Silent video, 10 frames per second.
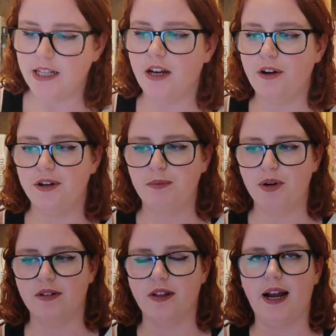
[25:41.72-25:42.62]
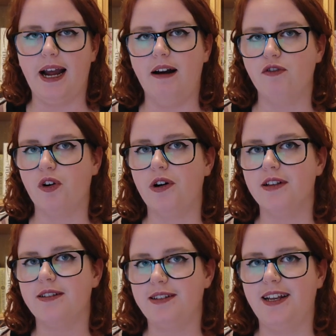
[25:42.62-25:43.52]
then the only books that I have
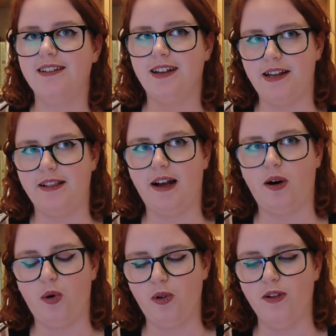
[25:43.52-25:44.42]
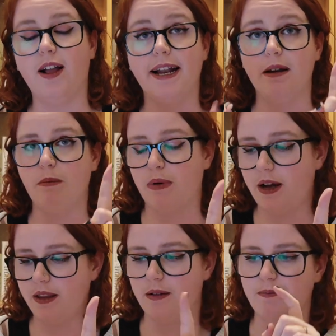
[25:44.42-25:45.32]
got since I did that haul, I didn't
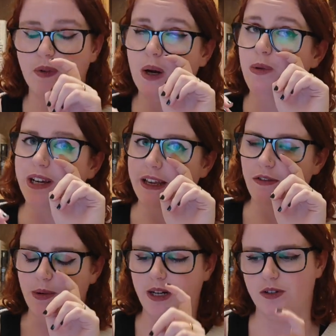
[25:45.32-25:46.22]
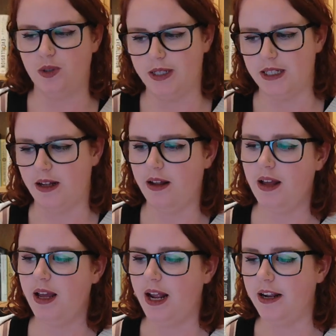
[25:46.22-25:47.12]
buy them, I won a giveaway on Twitter,
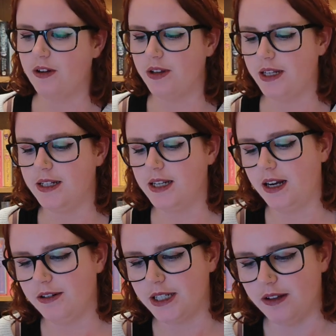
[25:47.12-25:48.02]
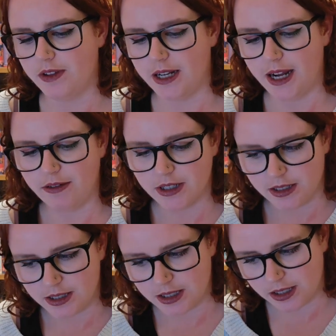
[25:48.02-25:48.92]
and I got the entirety of The
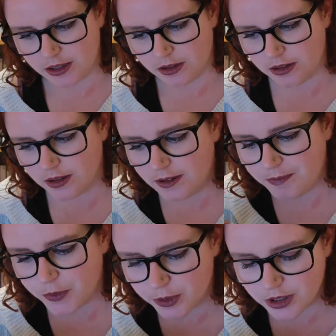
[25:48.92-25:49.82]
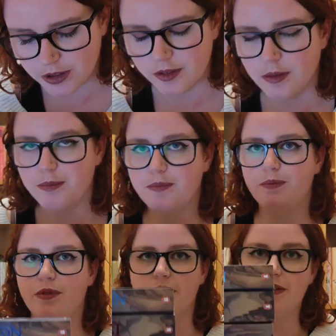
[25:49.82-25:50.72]
Inheritance Cycle, which is the
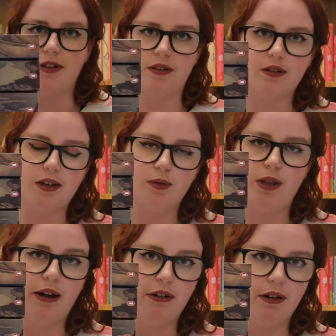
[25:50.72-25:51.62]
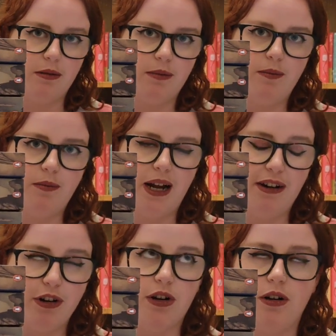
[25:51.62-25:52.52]
series that starts with
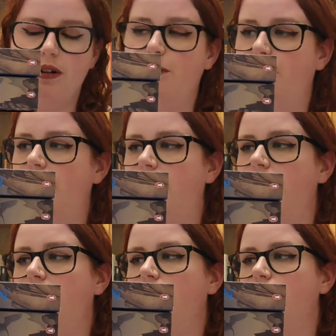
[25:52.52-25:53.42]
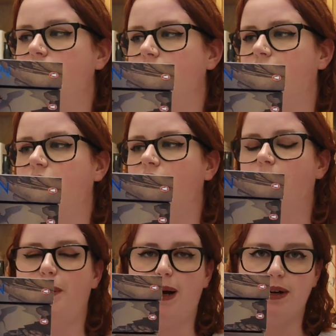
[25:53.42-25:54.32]
Eragon by
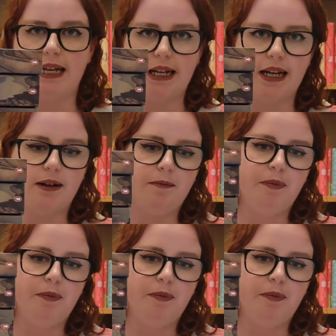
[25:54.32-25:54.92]
Christopher Paolini.